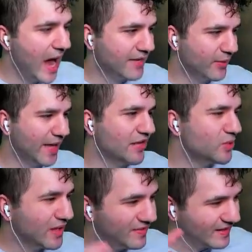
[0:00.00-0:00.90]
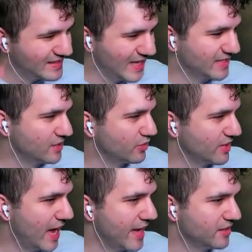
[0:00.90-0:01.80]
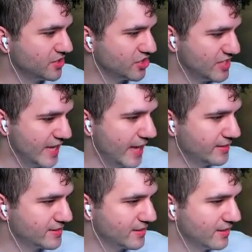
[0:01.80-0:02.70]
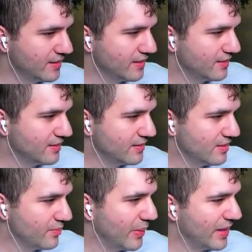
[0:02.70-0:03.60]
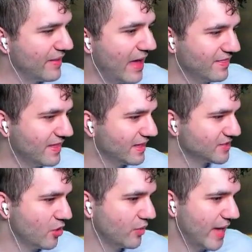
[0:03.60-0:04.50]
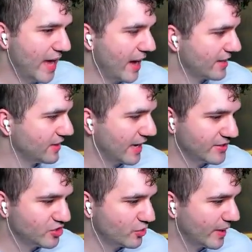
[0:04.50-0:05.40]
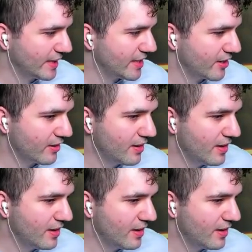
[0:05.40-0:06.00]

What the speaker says: We can't do anything sexy with Kaya just yet, but I think it's okay. I can swing in here,